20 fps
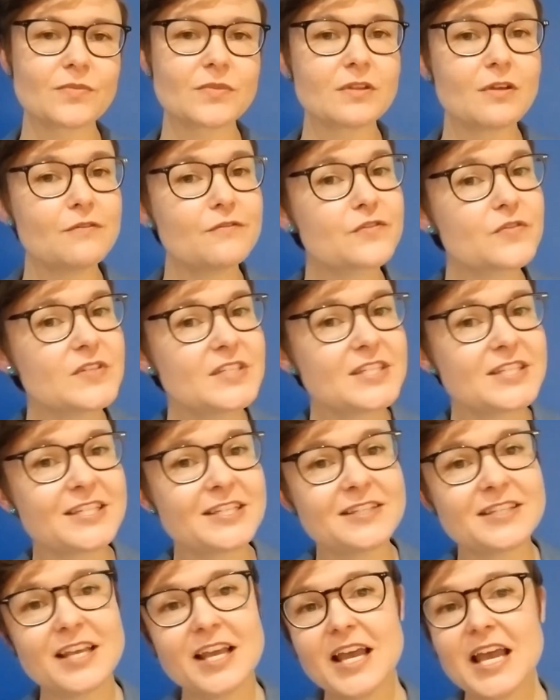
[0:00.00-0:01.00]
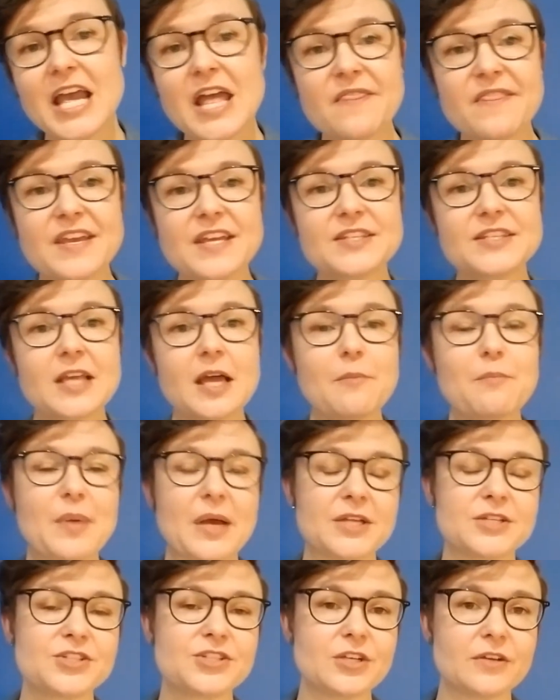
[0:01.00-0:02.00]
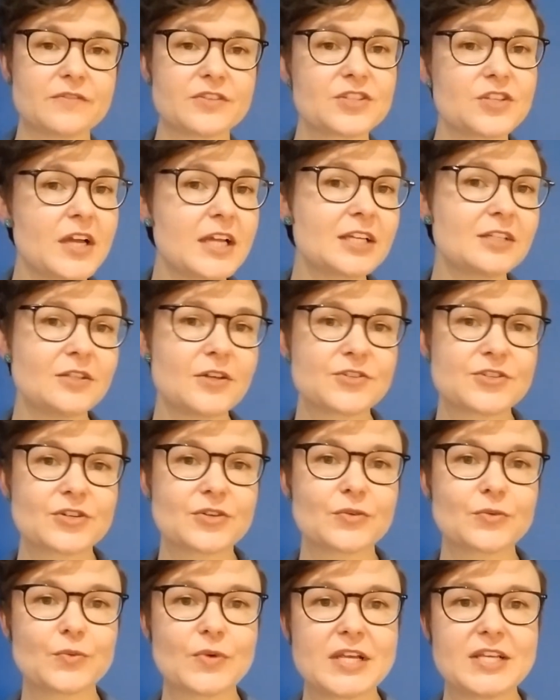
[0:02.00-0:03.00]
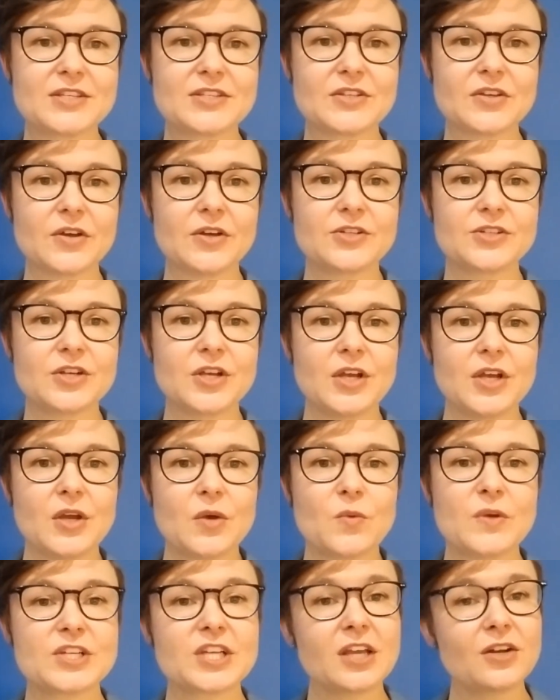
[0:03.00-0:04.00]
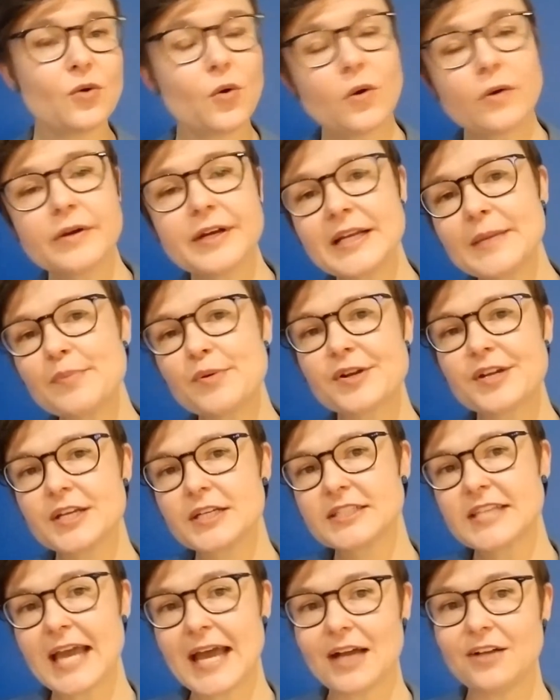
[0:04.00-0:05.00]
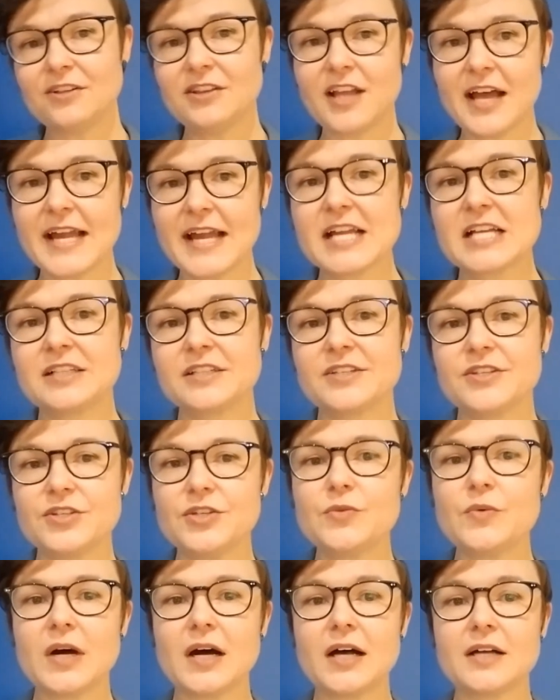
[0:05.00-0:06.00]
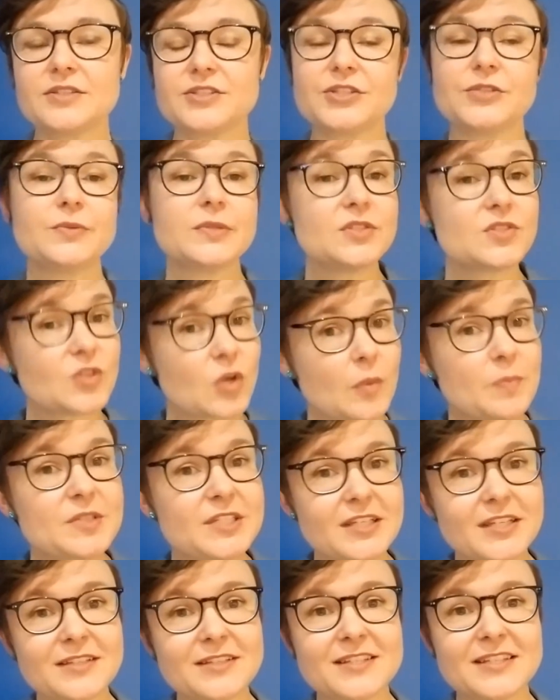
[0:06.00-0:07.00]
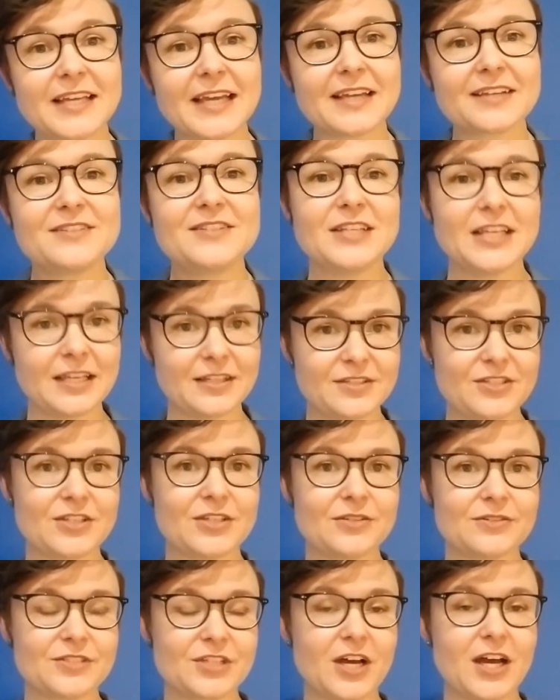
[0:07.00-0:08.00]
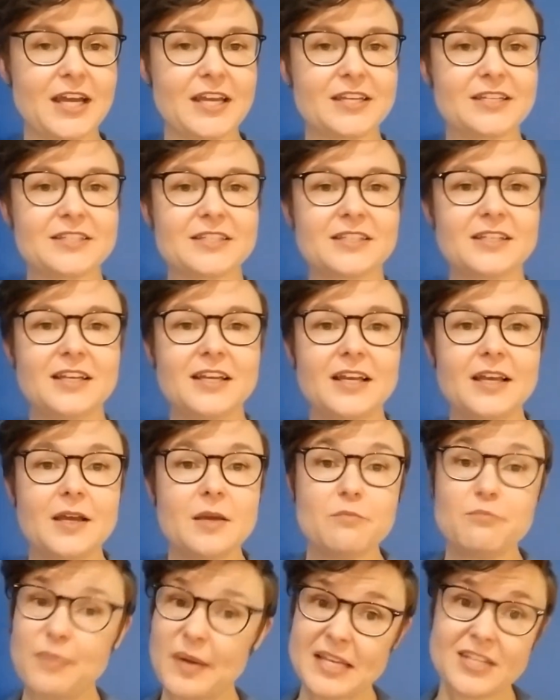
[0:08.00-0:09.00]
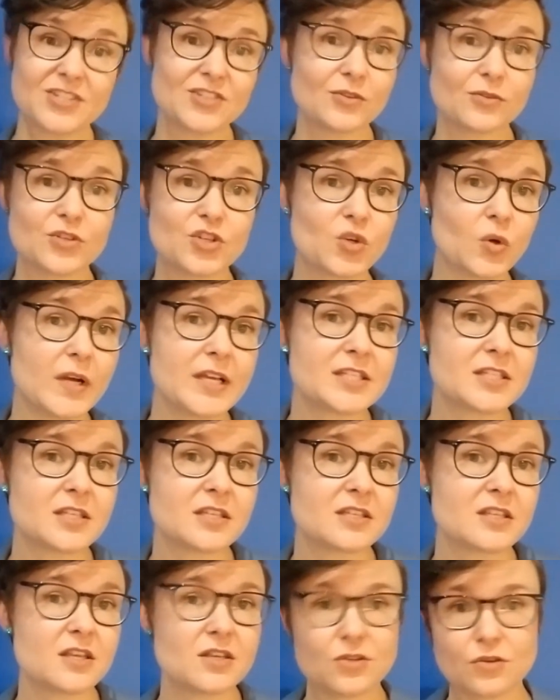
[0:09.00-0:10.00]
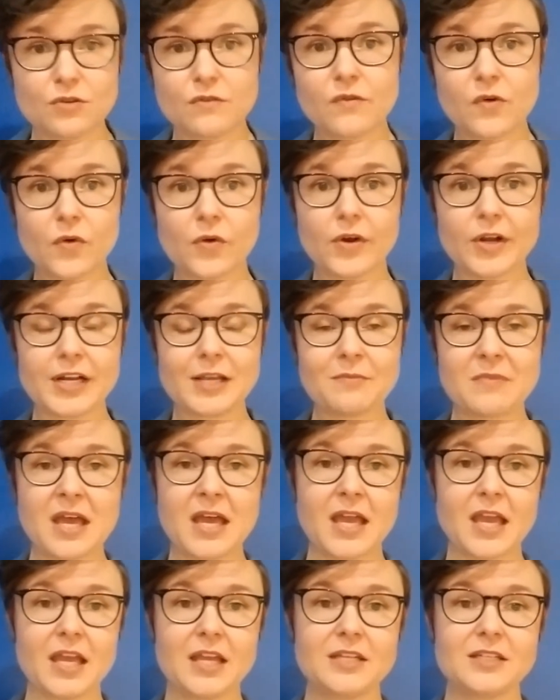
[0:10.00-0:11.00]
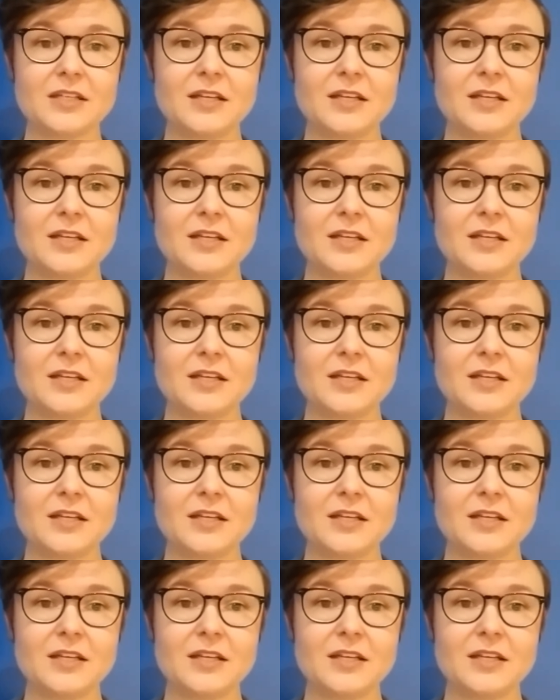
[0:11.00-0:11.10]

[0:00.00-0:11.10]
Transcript: For instance, there's a bunch of psychological research which can already predict how likely you are to adopt insects into your diet, based on choices that you've already made.